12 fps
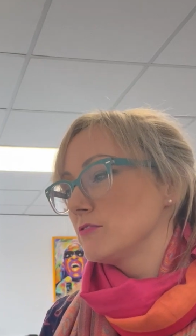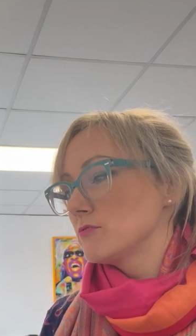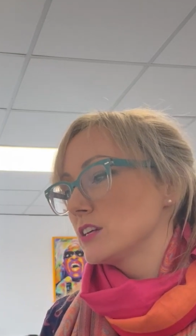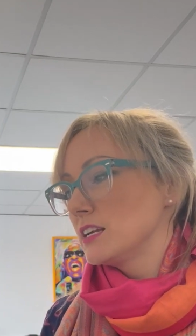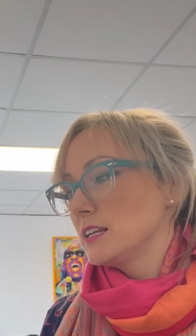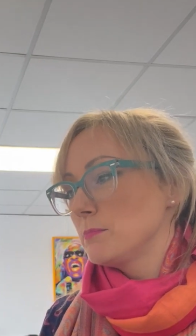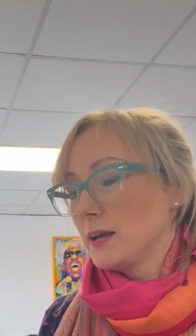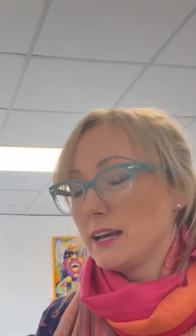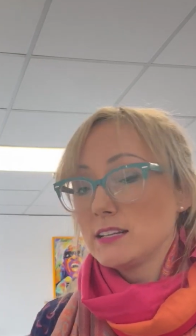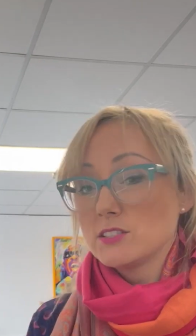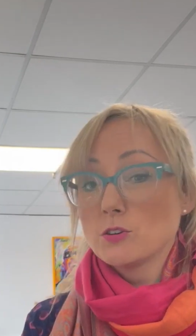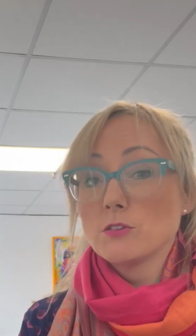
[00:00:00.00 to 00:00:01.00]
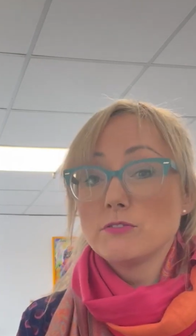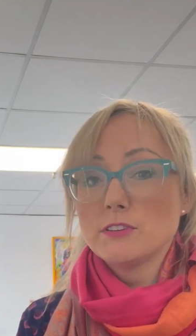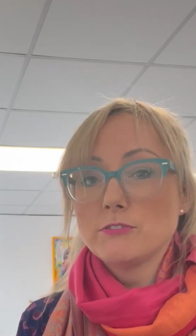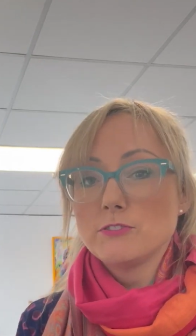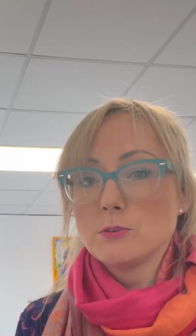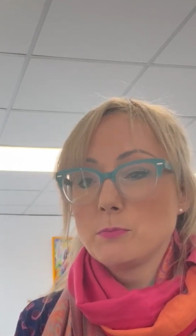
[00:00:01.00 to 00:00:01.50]
really pays off
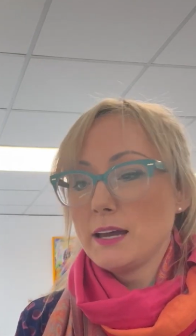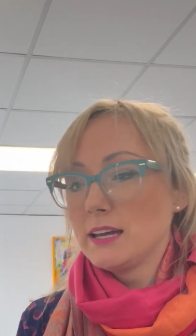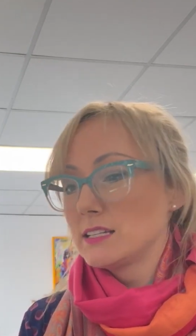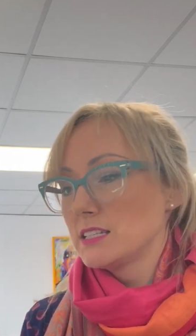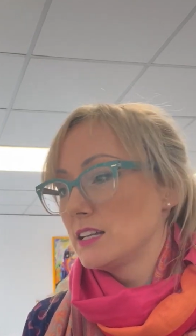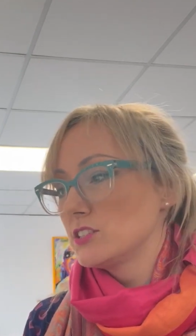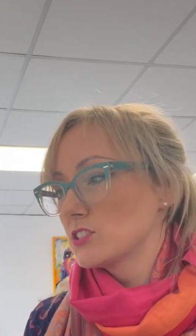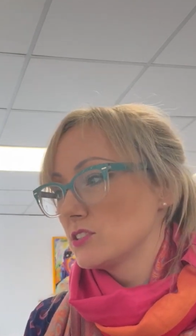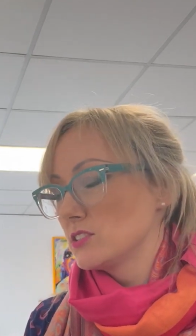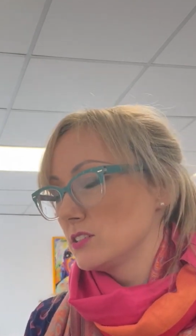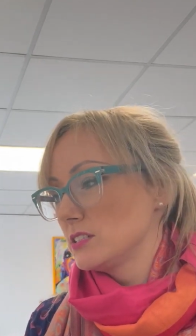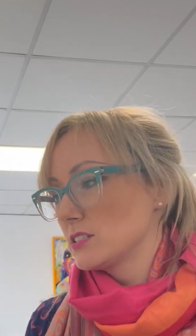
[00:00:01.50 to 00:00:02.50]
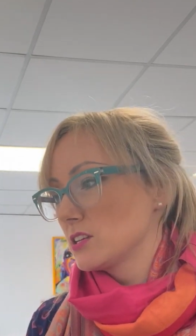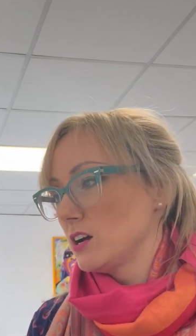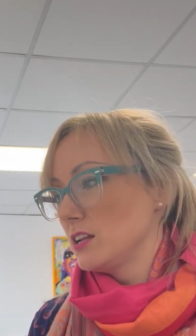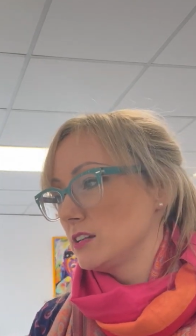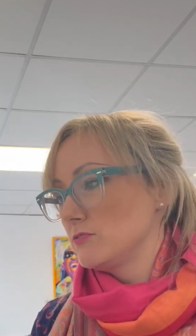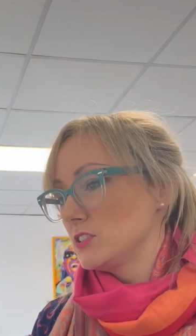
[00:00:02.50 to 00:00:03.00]
if you pay attention to this
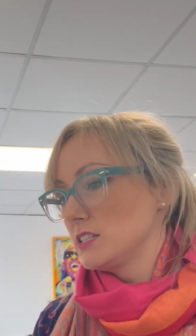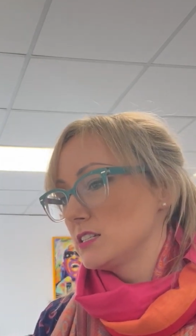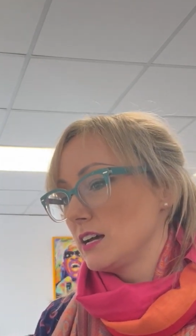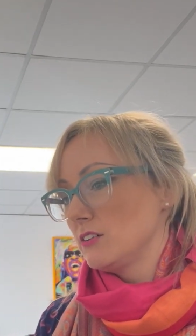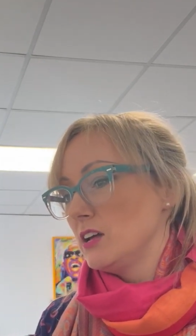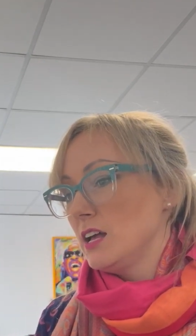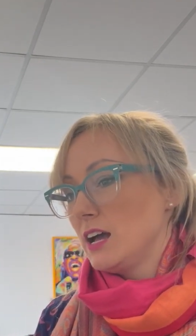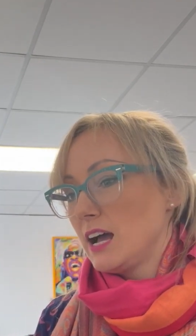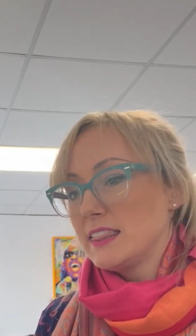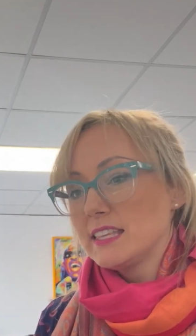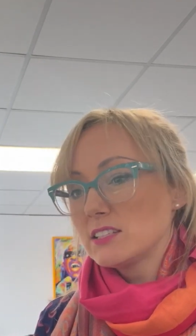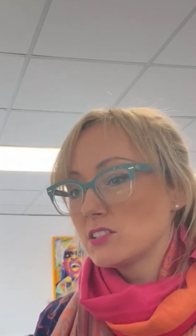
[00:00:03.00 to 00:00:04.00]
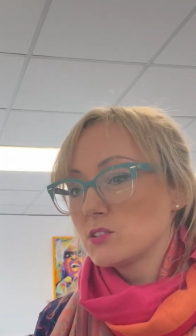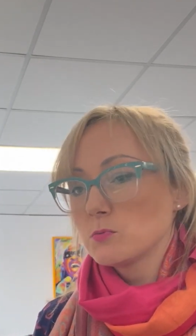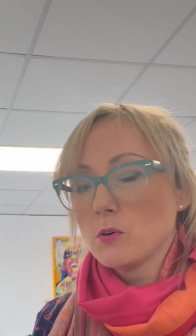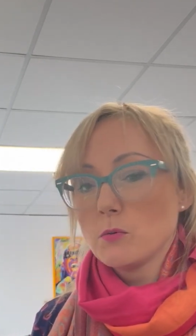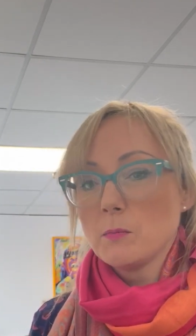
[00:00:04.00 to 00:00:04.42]
kind of detail. And this is what will